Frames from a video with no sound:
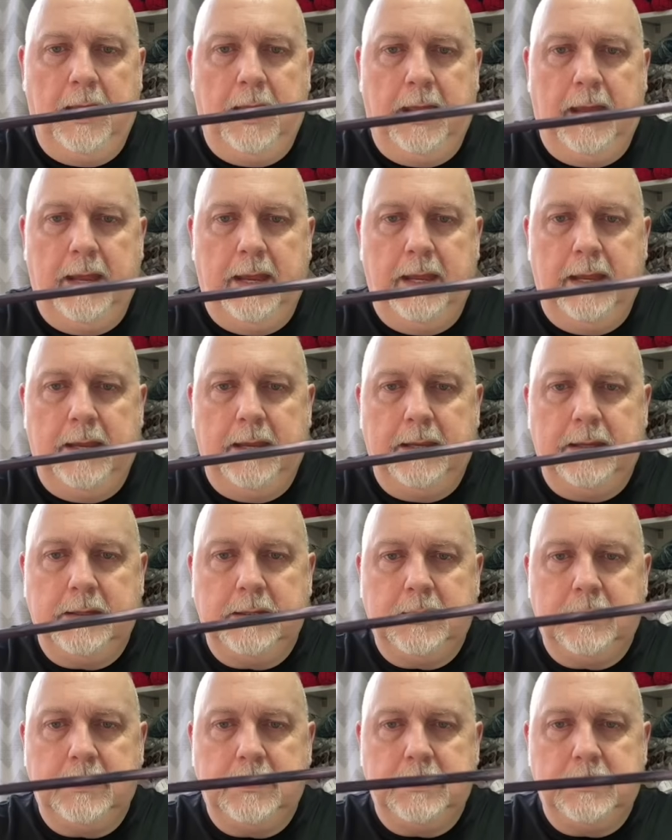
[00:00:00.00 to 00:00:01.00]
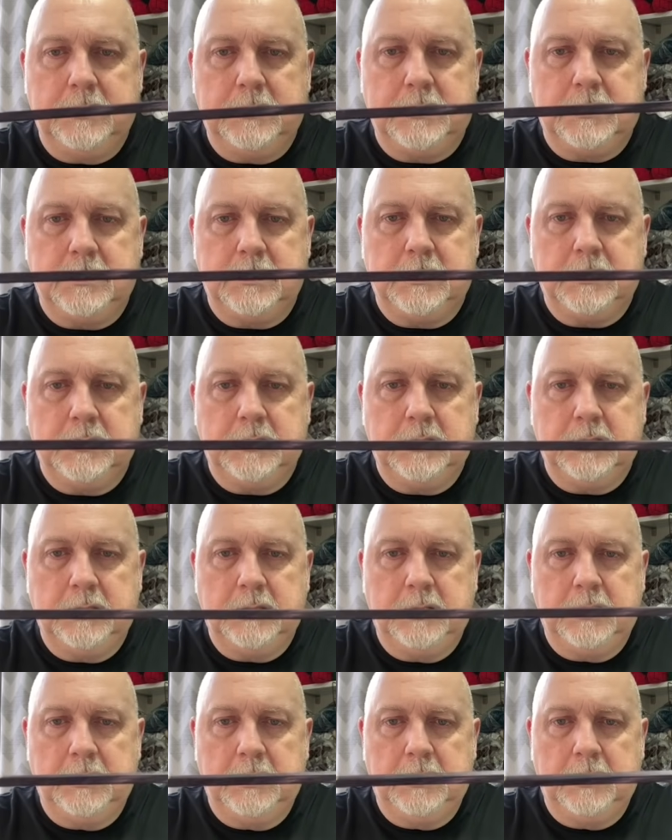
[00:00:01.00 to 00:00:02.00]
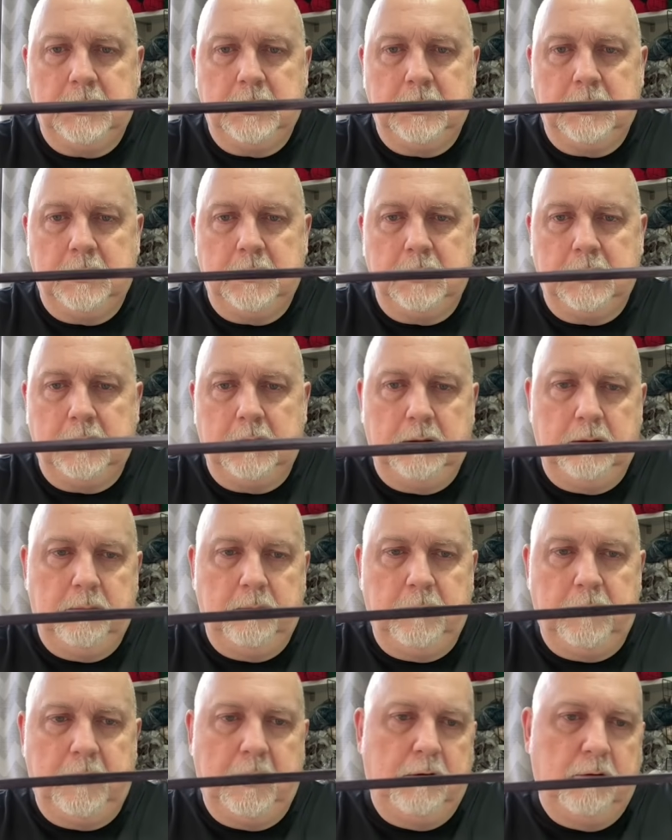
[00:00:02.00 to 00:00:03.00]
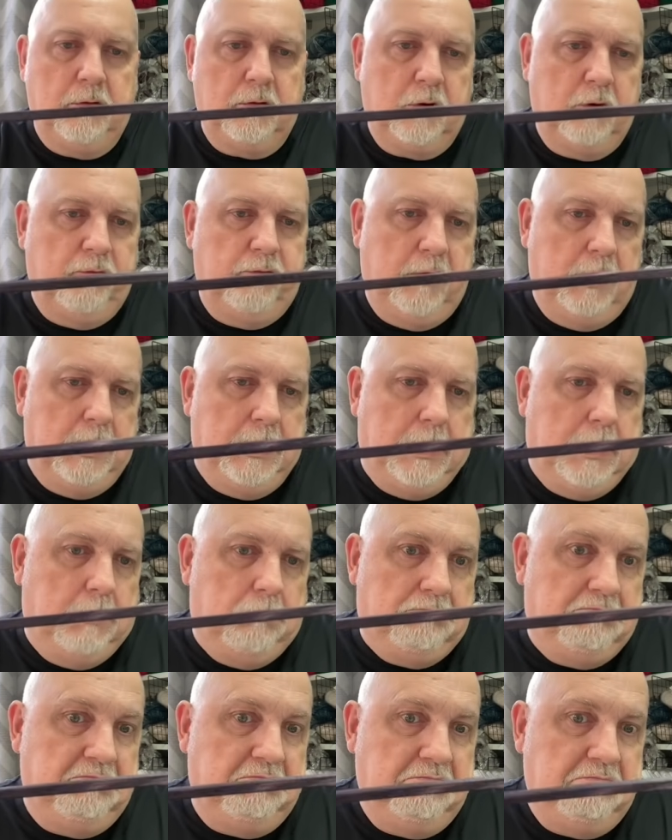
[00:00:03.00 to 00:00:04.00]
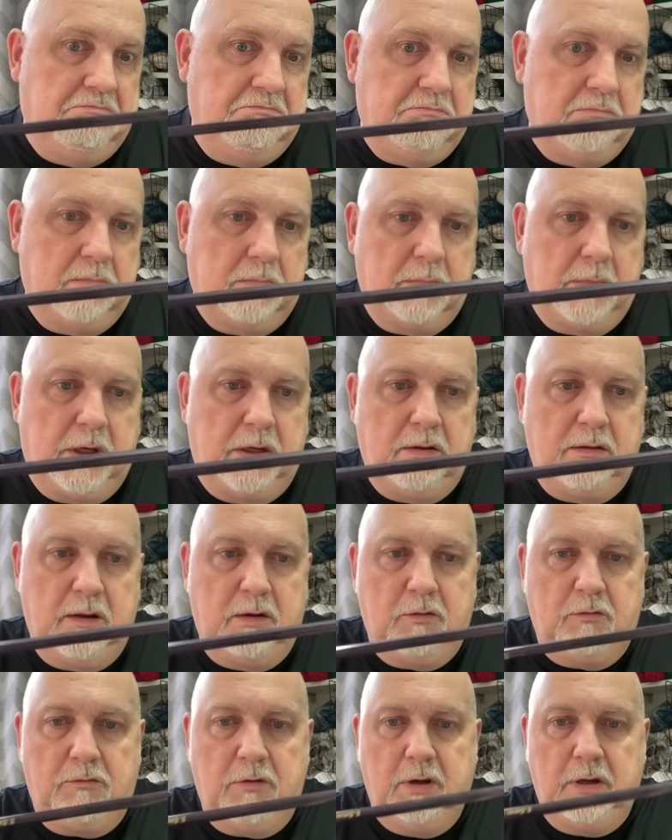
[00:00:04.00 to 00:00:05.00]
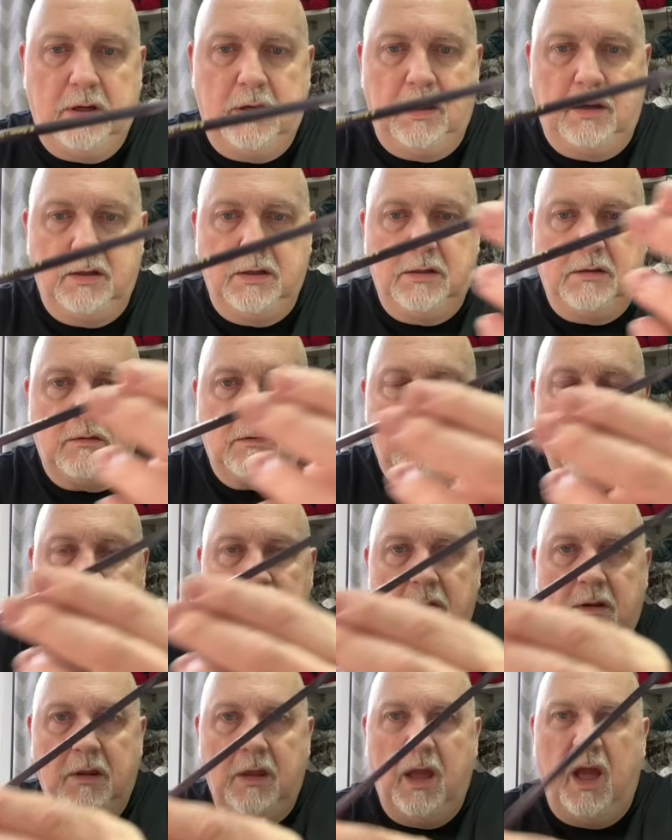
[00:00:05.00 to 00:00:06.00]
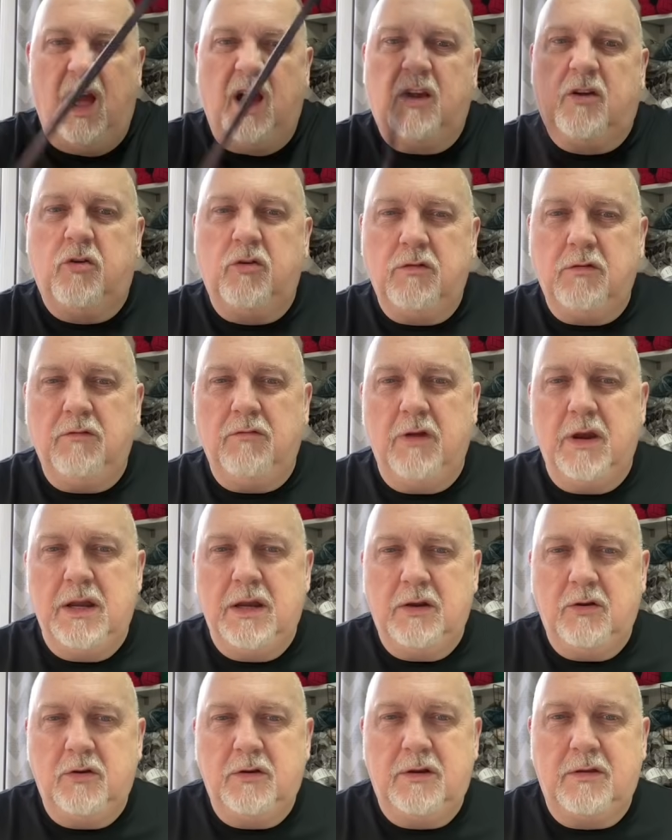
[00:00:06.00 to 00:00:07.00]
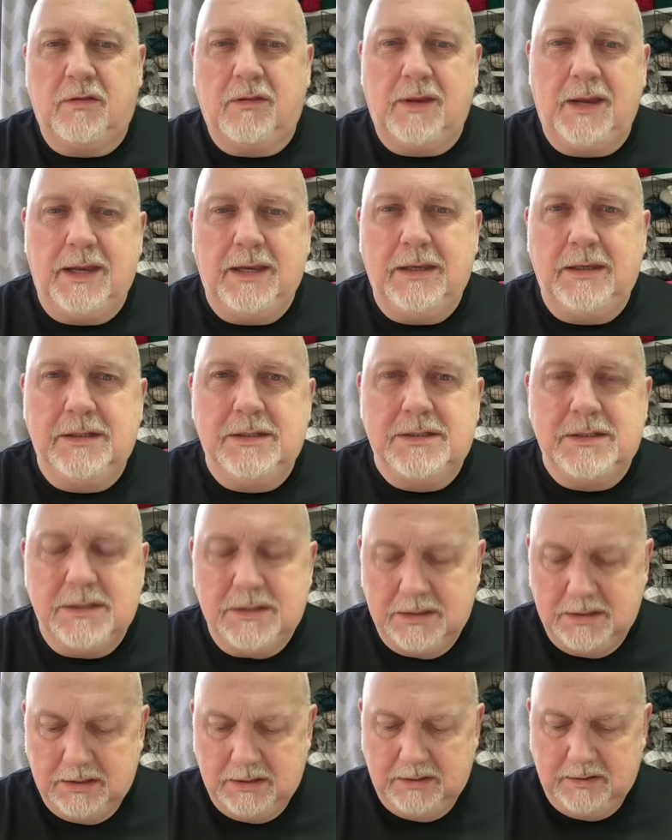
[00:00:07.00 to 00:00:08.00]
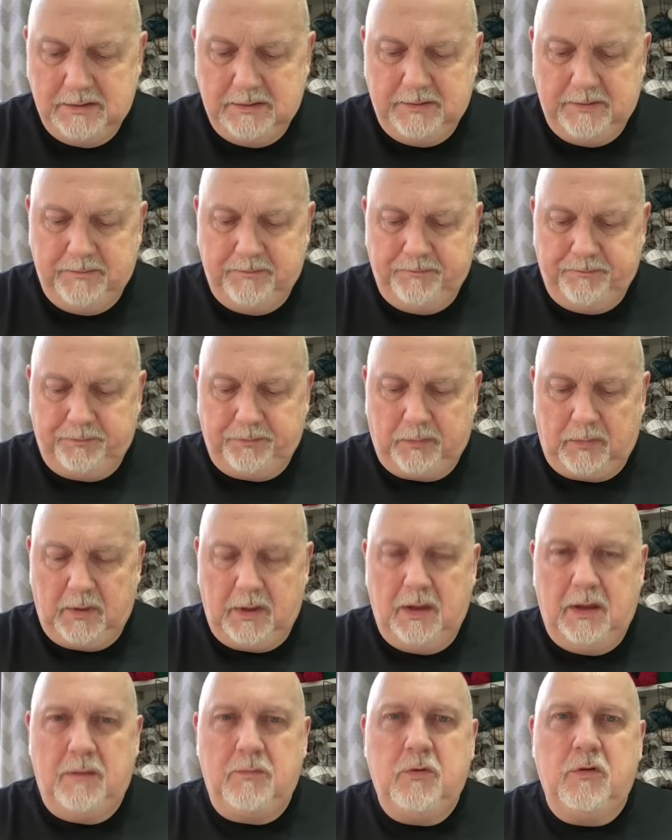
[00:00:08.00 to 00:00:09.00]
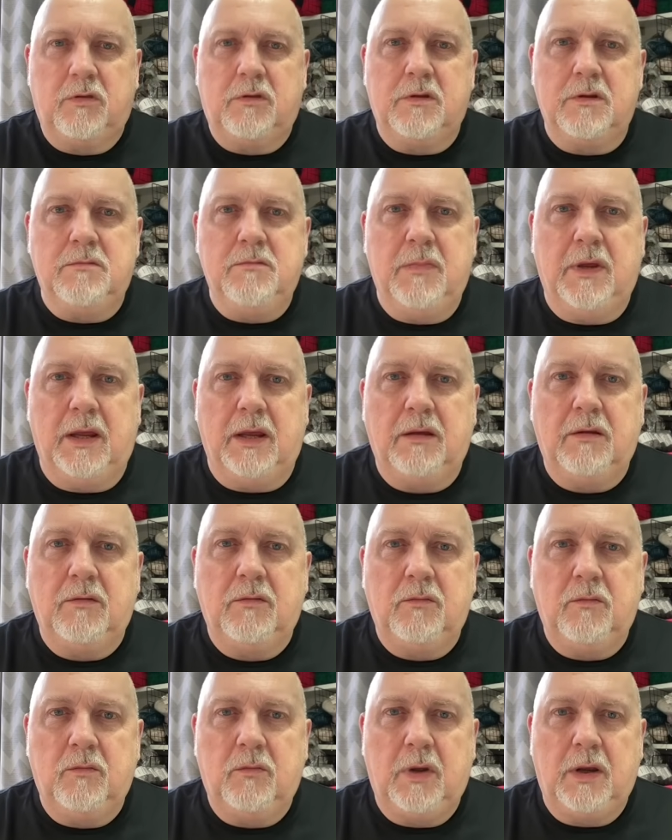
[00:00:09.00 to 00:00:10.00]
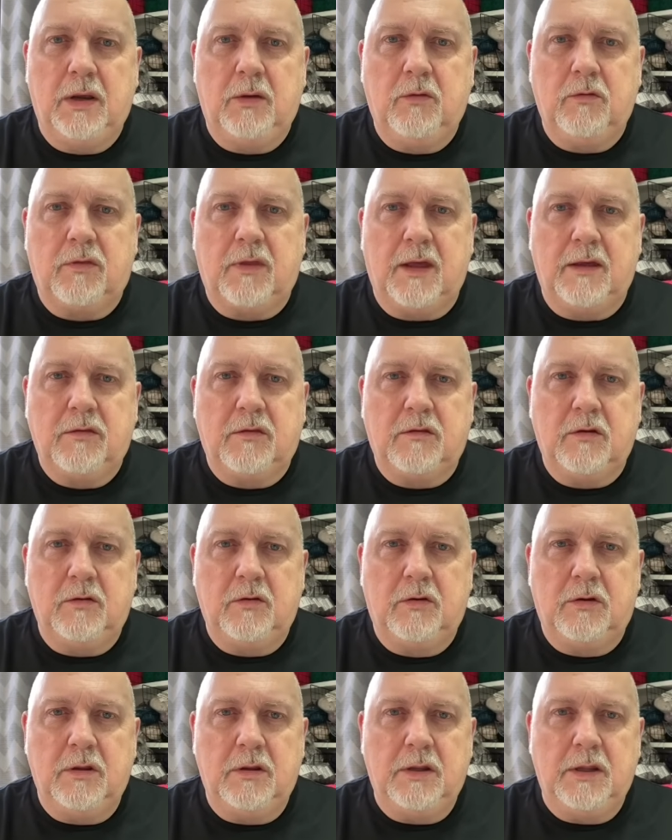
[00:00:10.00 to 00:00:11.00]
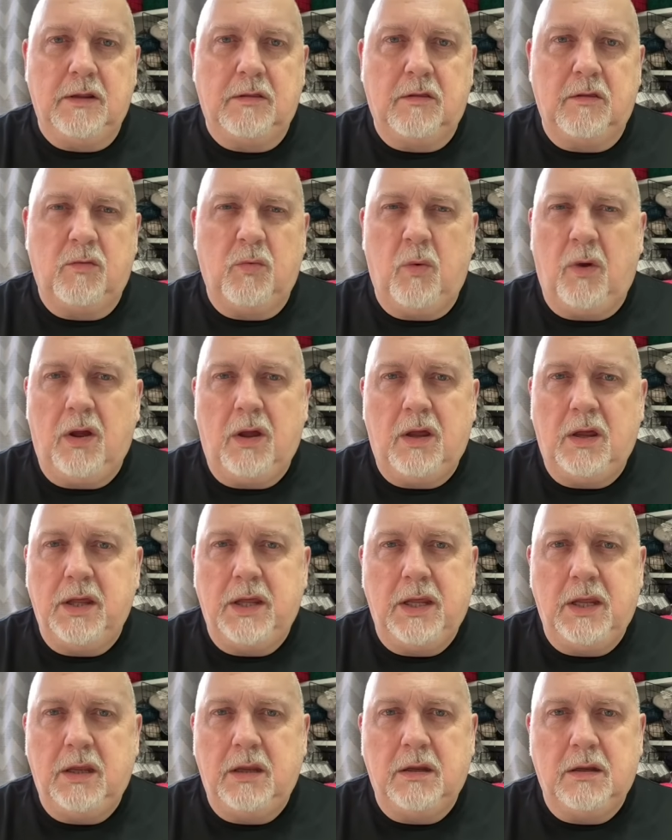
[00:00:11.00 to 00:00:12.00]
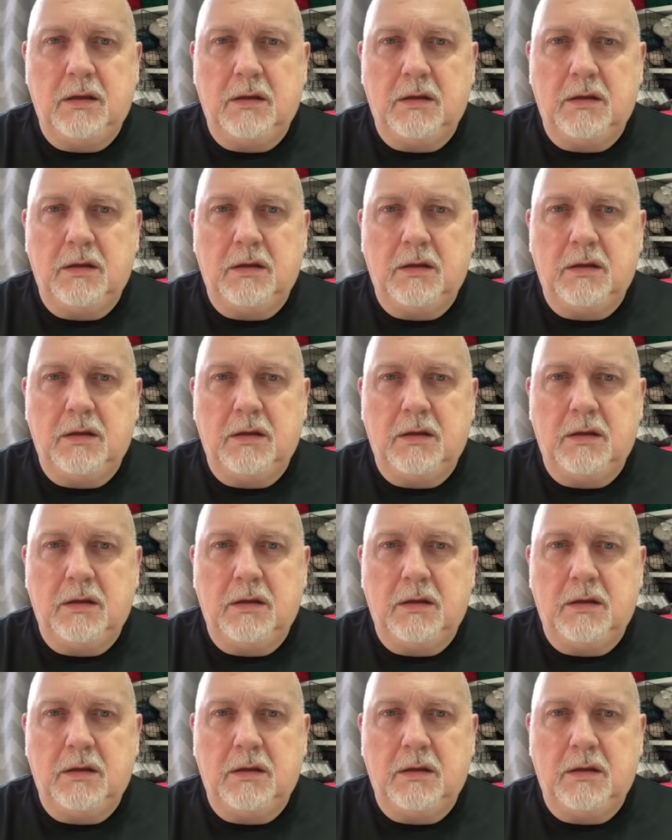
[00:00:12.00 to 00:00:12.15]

and they look lovely. They look really nice. I couldn't really understand, I must admit, when I was asked to look at this, is why